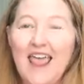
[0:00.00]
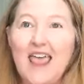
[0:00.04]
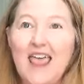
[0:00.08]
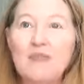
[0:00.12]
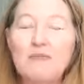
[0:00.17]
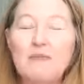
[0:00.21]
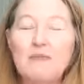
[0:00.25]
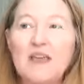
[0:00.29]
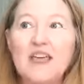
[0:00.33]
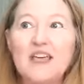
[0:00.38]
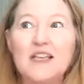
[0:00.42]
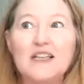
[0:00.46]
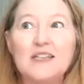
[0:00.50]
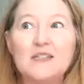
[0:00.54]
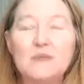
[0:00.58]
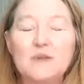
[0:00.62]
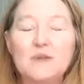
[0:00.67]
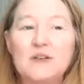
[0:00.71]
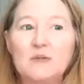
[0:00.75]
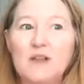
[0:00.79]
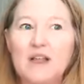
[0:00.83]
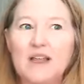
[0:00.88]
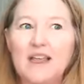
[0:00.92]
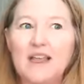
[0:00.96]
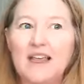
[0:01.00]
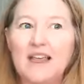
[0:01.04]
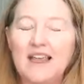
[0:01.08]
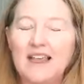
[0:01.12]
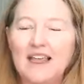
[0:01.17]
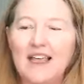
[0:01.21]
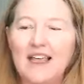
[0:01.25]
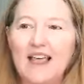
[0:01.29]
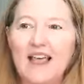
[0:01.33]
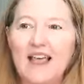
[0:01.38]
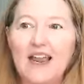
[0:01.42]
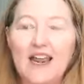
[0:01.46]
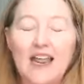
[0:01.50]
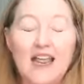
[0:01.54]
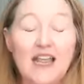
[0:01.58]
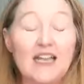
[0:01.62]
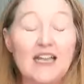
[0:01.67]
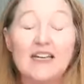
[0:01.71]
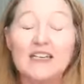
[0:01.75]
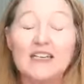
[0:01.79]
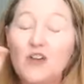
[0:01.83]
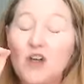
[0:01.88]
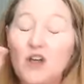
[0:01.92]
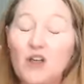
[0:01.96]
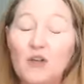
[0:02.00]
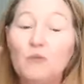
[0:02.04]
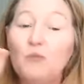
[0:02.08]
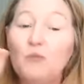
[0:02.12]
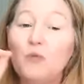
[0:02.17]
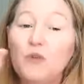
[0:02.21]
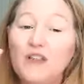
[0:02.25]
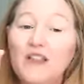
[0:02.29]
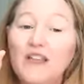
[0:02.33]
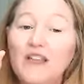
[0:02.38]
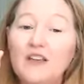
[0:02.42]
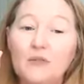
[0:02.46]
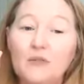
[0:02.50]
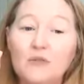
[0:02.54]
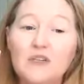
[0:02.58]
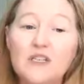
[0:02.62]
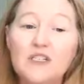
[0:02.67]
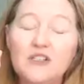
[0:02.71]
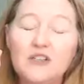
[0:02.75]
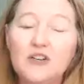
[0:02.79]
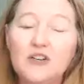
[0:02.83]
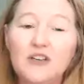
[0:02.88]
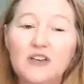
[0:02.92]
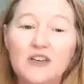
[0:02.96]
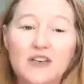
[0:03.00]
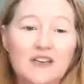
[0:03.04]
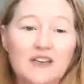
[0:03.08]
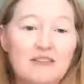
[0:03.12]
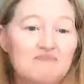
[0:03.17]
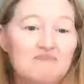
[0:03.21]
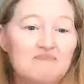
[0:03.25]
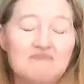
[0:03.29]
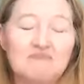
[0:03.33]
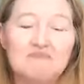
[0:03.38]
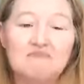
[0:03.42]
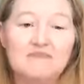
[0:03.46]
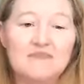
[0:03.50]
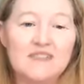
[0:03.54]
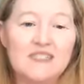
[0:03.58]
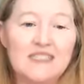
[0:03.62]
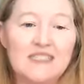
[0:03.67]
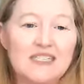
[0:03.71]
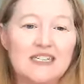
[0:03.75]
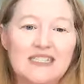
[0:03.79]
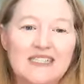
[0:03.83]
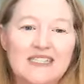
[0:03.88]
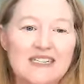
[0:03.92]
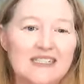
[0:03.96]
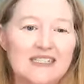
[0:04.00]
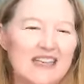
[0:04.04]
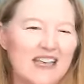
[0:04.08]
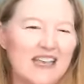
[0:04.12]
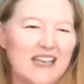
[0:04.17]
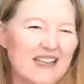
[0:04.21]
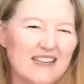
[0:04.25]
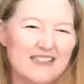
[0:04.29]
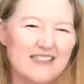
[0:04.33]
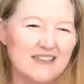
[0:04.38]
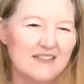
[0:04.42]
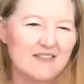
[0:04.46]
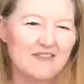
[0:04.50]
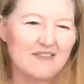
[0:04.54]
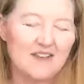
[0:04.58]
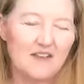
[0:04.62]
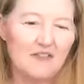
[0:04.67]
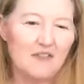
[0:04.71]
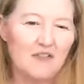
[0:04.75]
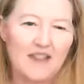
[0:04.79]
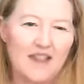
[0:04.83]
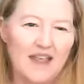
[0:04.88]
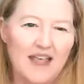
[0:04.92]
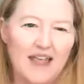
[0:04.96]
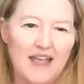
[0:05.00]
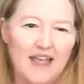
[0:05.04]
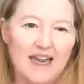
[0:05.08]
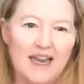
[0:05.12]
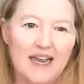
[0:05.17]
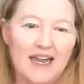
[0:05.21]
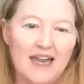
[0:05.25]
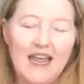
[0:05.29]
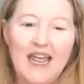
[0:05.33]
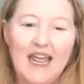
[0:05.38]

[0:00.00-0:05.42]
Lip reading: And my husband, like, and it really only took 60 seconds, if even that.